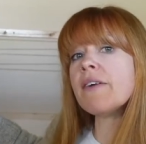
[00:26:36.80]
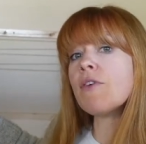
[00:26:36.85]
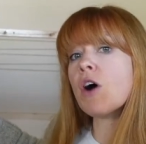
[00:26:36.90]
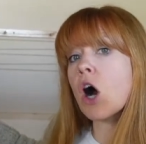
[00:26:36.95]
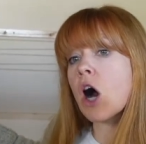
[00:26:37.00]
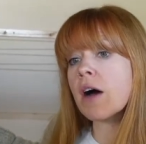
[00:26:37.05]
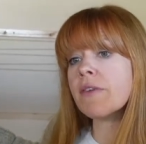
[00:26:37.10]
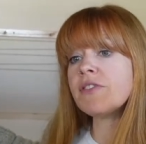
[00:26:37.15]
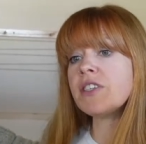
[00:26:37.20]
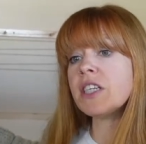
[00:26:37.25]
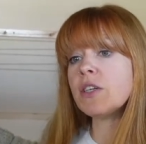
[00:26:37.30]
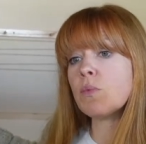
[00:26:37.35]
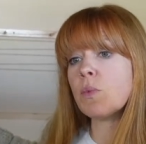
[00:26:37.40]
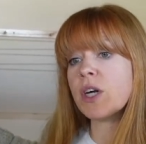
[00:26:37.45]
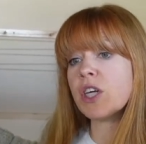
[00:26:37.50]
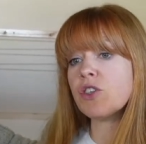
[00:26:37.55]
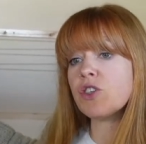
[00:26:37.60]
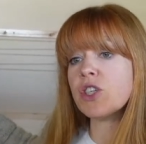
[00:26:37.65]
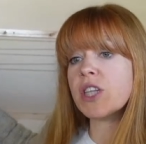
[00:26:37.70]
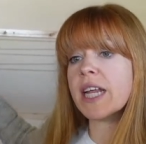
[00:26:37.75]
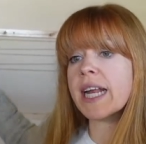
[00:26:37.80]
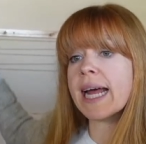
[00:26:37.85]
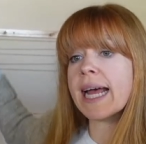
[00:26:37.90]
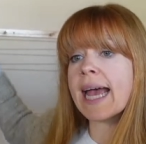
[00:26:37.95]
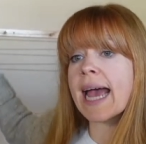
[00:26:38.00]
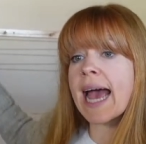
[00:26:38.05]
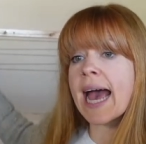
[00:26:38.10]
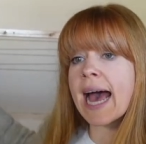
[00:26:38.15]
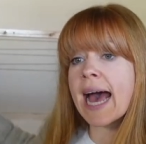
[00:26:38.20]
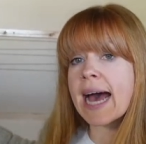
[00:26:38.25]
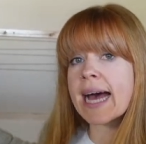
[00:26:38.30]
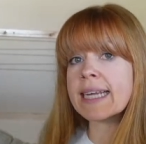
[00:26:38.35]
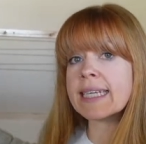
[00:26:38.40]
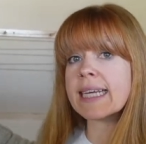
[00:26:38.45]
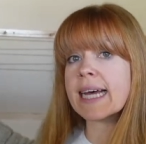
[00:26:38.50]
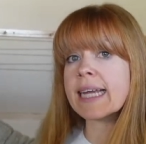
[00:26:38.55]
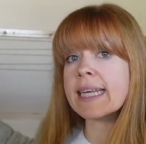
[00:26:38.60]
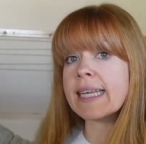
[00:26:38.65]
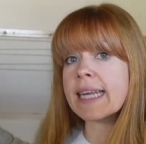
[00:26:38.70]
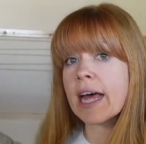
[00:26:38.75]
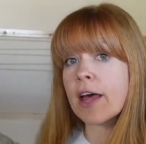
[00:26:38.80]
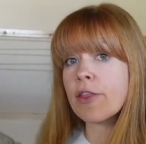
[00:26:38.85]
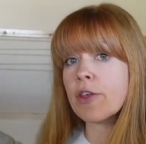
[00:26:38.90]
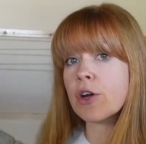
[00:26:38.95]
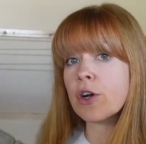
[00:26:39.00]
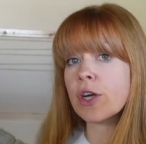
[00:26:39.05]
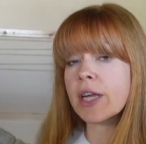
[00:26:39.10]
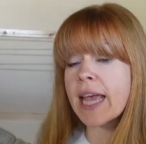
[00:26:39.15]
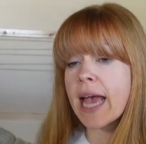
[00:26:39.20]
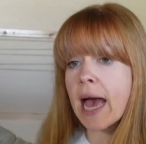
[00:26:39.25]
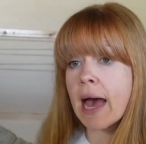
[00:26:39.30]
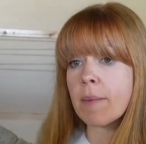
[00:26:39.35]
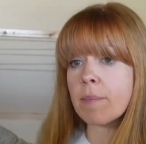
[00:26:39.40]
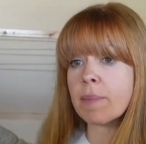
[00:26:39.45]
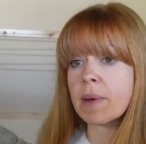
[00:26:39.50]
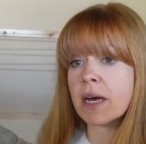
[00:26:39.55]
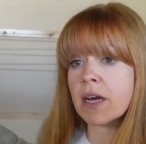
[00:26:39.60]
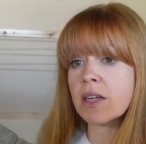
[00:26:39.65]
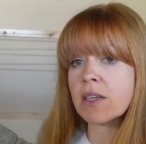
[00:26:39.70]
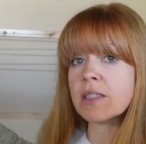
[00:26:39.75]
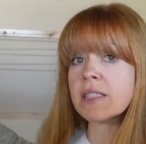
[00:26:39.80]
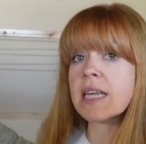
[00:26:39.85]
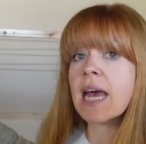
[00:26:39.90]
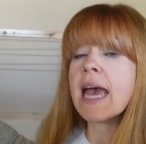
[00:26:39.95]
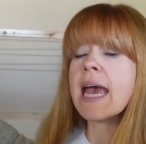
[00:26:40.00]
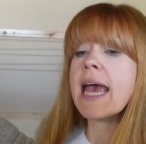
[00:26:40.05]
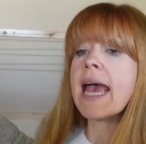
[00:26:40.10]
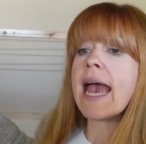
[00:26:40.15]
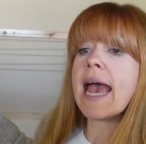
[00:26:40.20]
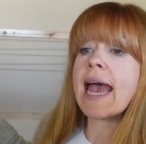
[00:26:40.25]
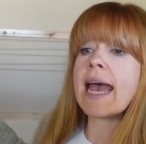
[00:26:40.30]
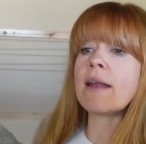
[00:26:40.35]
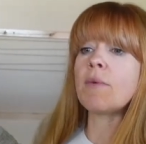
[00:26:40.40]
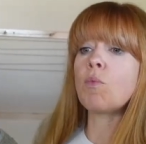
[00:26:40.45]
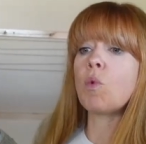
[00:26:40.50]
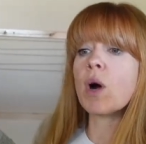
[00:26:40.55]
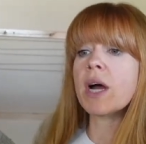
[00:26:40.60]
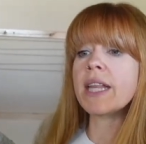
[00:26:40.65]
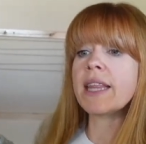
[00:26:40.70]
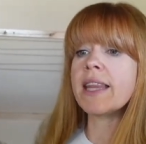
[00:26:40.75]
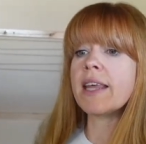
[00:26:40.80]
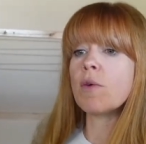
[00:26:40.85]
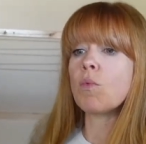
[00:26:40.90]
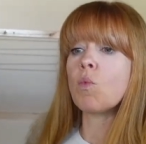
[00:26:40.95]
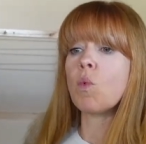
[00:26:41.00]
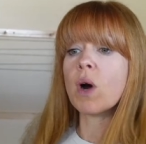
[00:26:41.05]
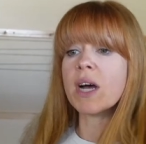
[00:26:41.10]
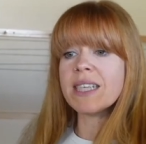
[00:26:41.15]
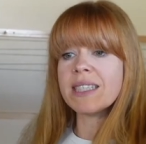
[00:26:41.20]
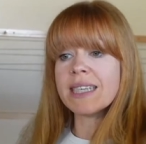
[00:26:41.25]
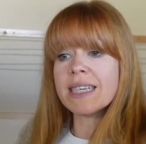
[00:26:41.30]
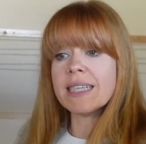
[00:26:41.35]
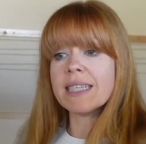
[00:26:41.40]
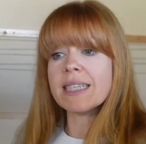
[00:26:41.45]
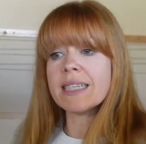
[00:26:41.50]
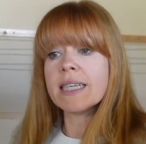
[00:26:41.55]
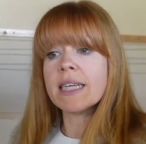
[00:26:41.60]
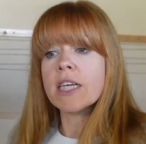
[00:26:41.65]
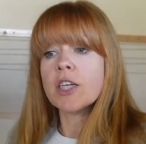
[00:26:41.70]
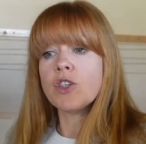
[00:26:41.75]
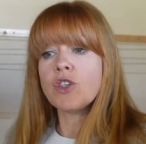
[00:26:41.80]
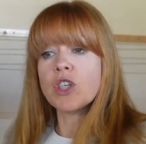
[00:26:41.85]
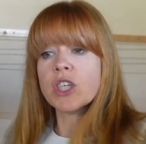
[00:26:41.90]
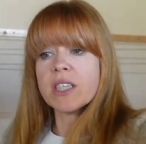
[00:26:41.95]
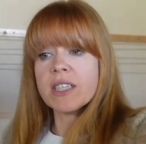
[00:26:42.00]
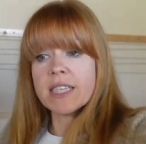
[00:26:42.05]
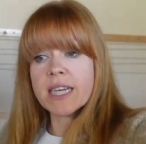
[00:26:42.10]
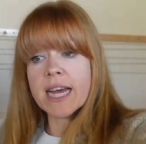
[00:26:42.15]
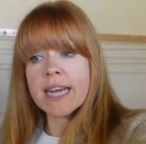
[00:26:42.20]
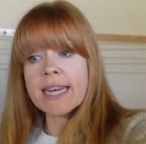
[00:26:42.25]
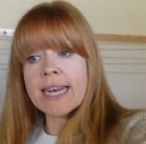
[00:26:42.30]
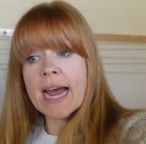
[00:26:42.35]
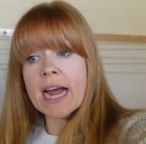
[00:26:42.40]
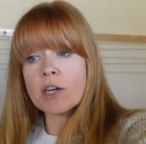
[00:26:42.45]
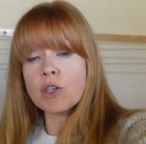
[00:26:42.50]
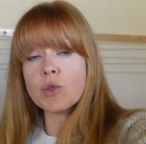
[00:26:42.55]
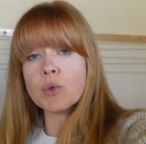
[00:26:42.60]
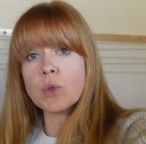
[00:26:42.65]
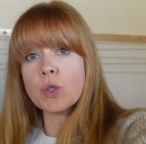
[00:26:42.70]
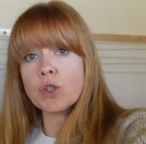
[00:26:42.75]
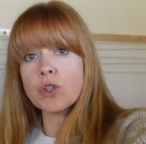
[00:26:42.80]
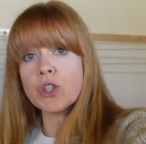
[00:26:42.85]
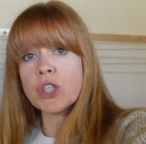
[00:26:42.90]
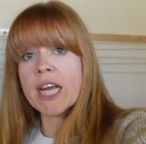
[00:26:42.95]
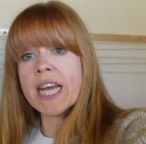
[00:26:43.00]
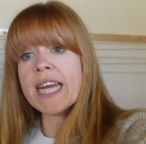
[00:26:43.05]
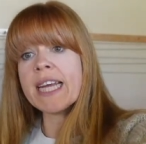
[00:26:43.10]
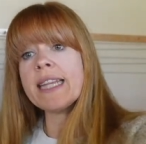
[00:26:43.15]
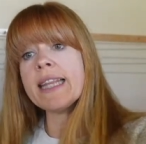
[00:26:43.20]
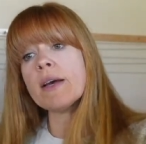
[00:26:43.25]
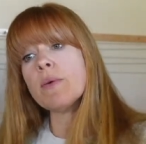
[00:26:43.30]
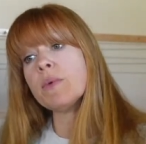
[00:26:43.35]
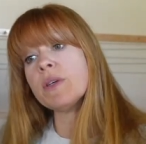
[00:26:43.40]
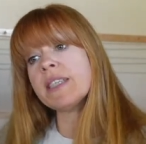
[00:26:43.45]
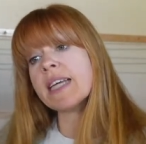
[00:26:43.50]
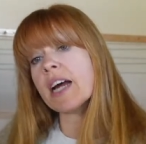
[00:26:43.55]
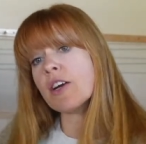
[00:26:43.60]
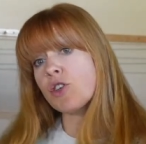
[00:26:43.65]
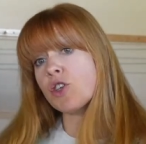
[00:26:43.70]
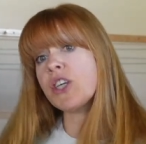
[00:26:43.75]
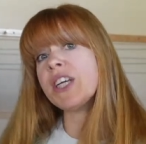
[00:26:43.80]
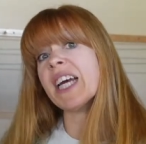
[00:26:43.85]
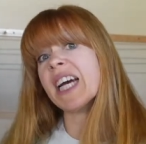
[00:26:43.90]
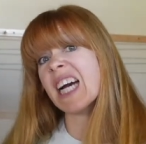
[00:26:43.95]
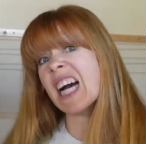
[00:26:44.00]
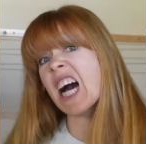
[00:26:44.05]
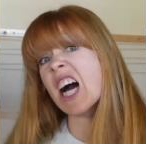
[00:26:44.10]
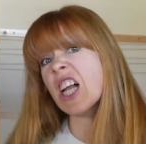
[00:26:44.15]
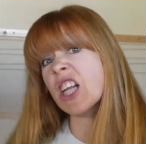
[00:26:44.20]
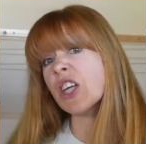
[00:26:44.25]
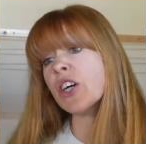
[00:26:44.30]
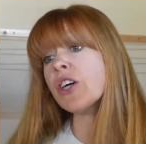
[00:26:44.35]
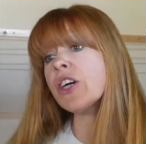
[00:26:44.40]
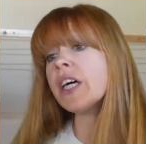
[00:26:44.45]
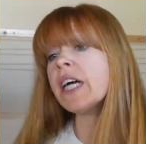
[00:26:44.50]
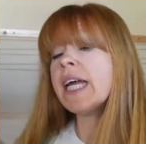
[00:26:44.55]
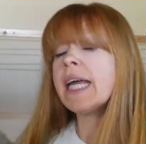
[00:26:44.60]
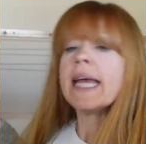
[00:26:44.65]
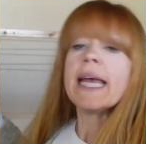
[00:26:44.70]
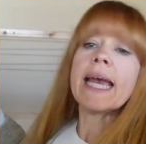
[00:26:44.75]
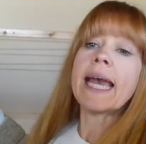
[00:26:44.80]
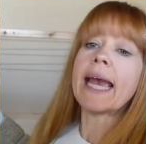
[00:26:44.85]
I have often wished that I had another Catbells and one that wasn't just a natural shade, that was actually a color.